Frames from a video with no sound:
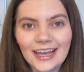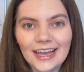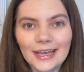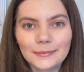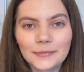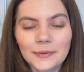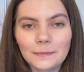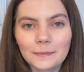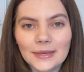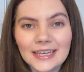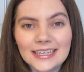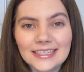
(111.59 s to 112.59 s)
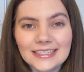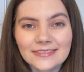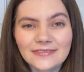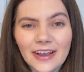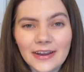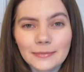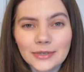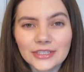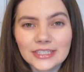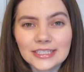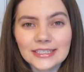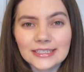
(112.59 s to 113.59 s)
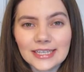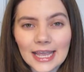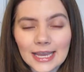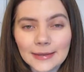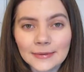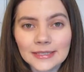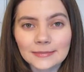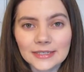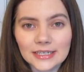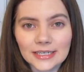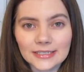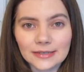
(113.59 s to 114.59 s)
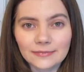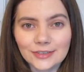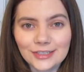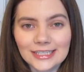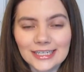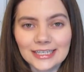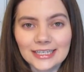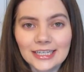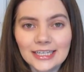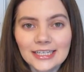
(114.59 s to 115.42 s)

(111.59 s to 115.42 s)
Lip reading: But it is very much the same as my nighttime routine.